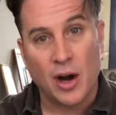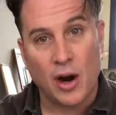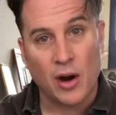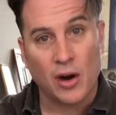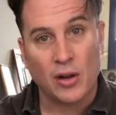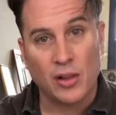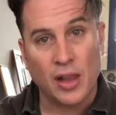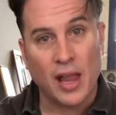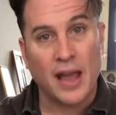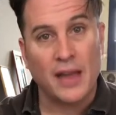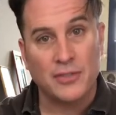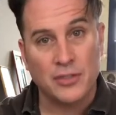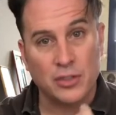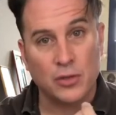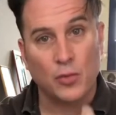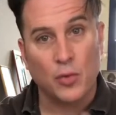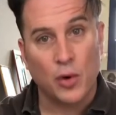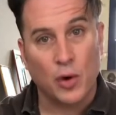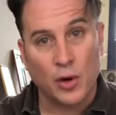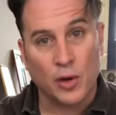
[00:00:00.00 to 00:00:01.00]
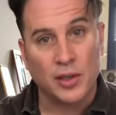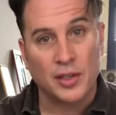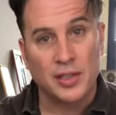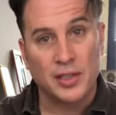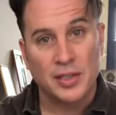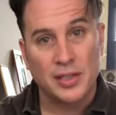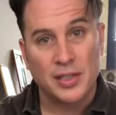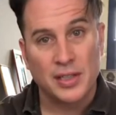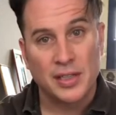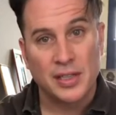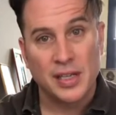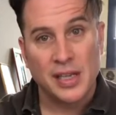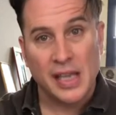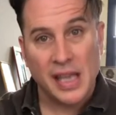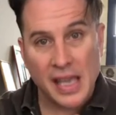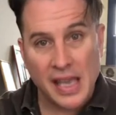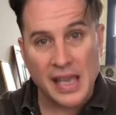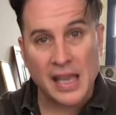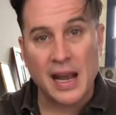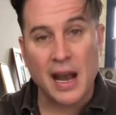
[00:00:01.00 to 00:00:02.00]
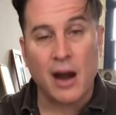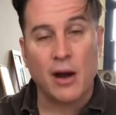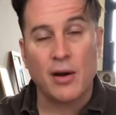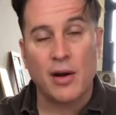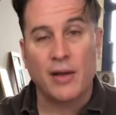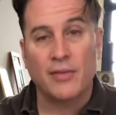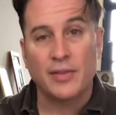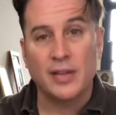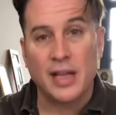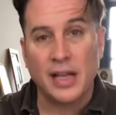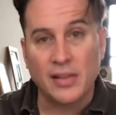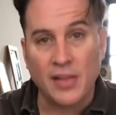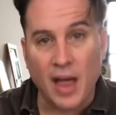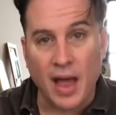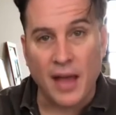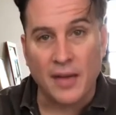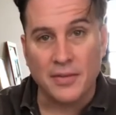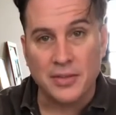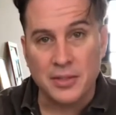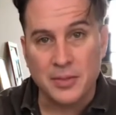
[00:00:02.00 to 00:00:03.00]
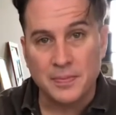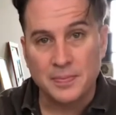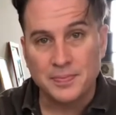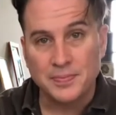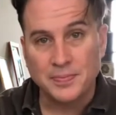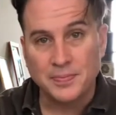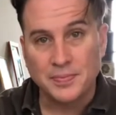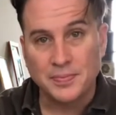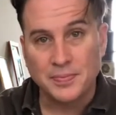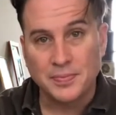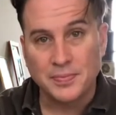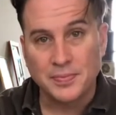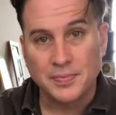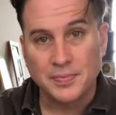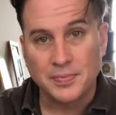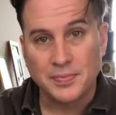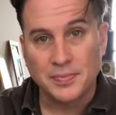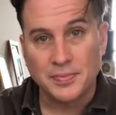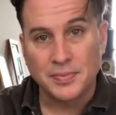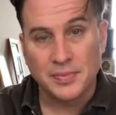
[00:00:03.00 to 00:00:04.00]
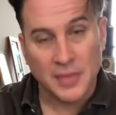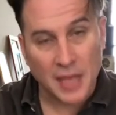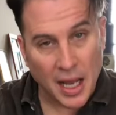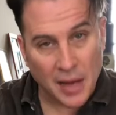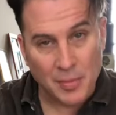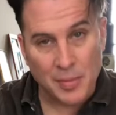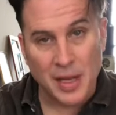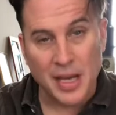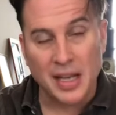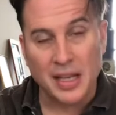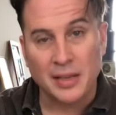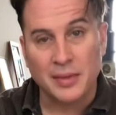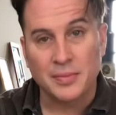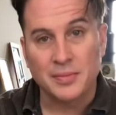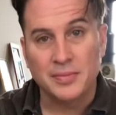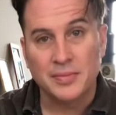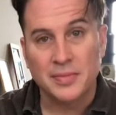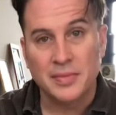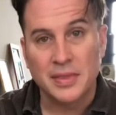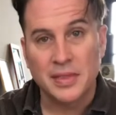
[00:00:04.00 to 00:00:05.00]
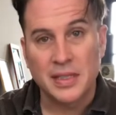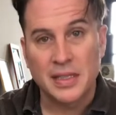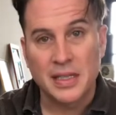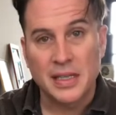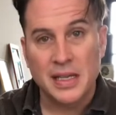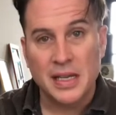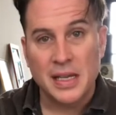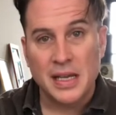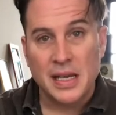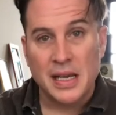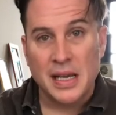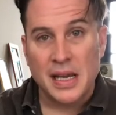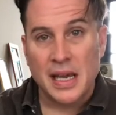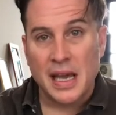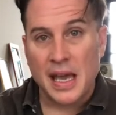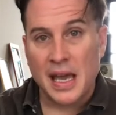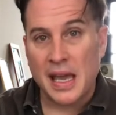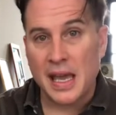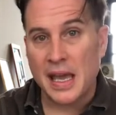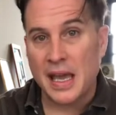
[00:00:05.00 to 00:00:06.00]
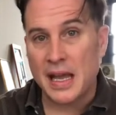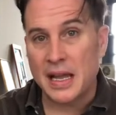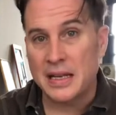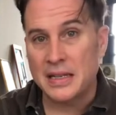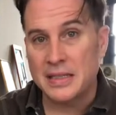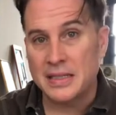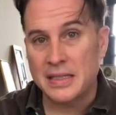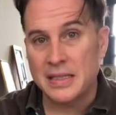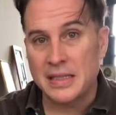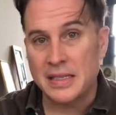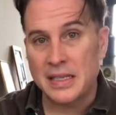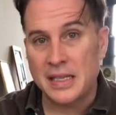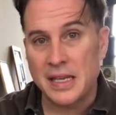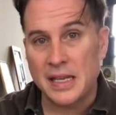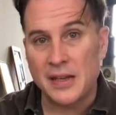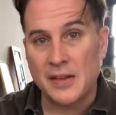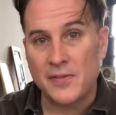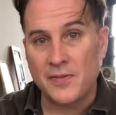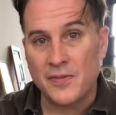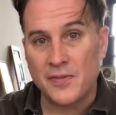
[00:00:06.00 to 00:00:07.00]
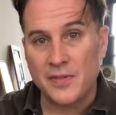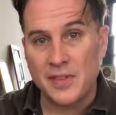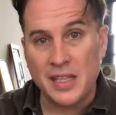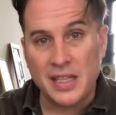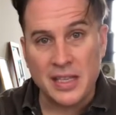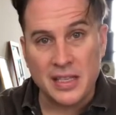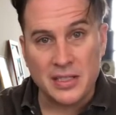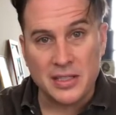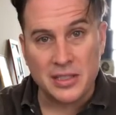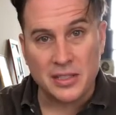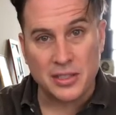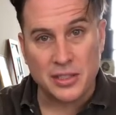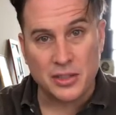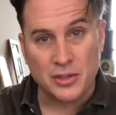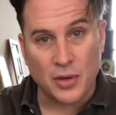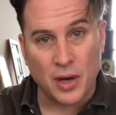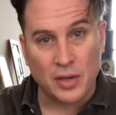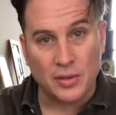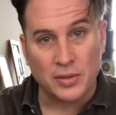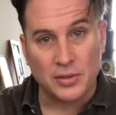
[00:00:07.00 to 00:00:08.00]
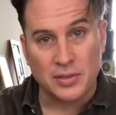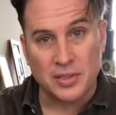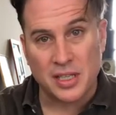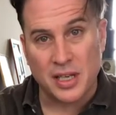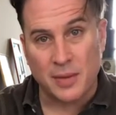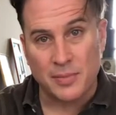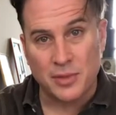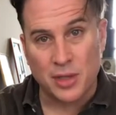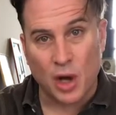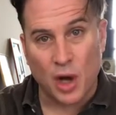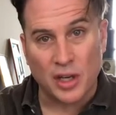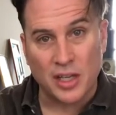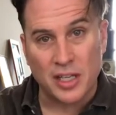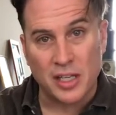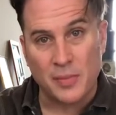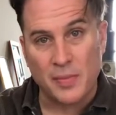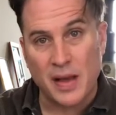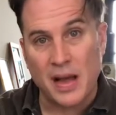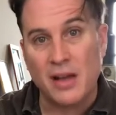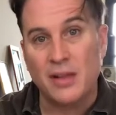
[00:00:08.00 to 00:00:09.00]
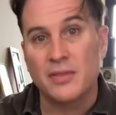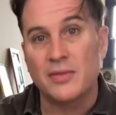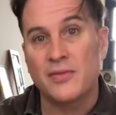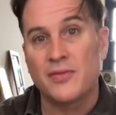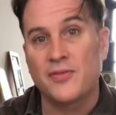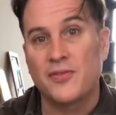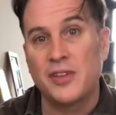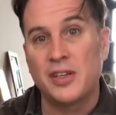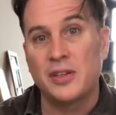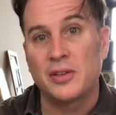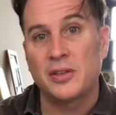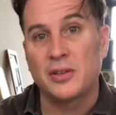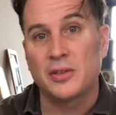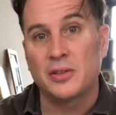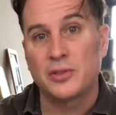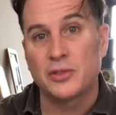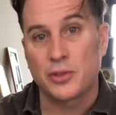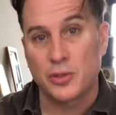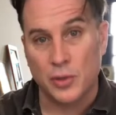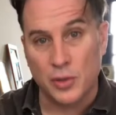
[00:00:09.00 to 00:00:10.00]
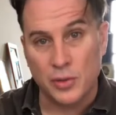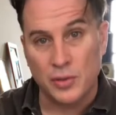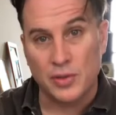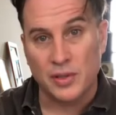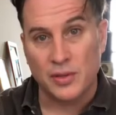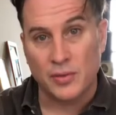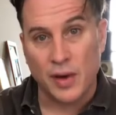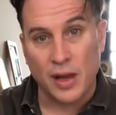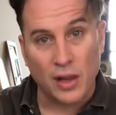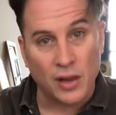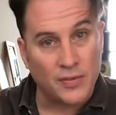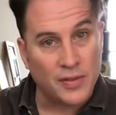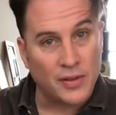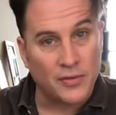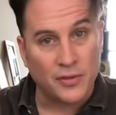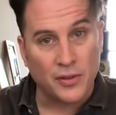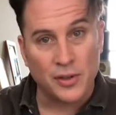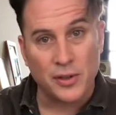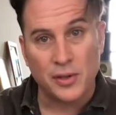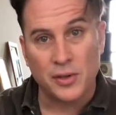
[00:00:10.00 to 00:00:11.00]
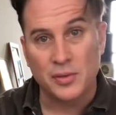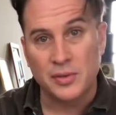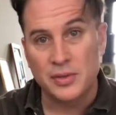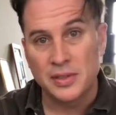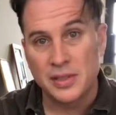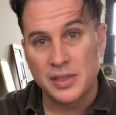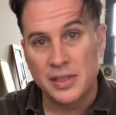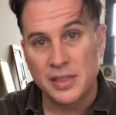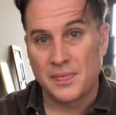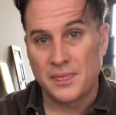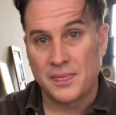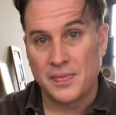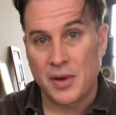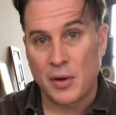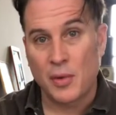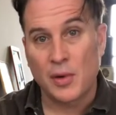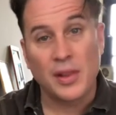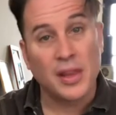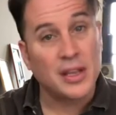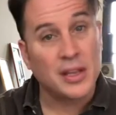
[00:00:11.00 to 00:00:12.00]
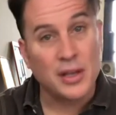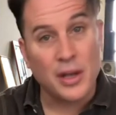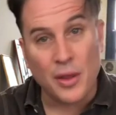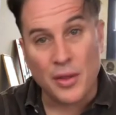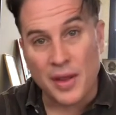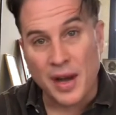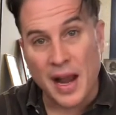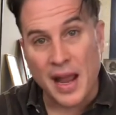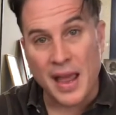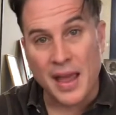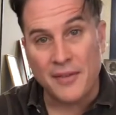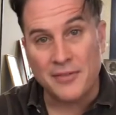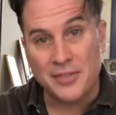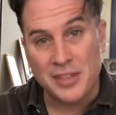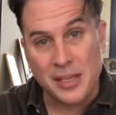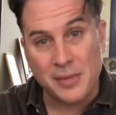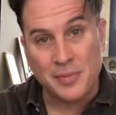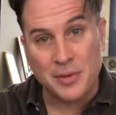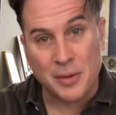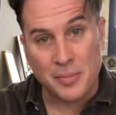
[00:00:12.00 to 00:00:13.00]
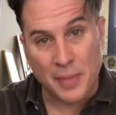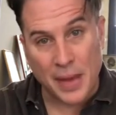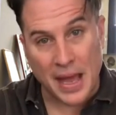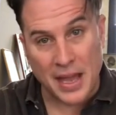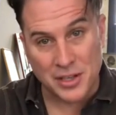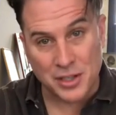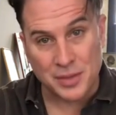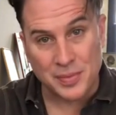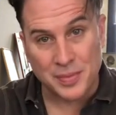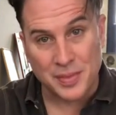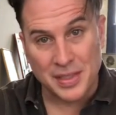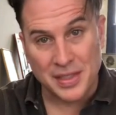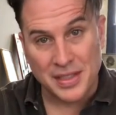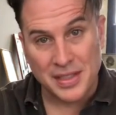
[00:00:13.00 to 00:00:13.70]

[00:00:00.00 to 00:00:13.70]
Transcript: our life's work in our everyday lives? Not many. And if these struggles that I'm talking about feel true and relevant for you, I want to let you know that I have deep compassion,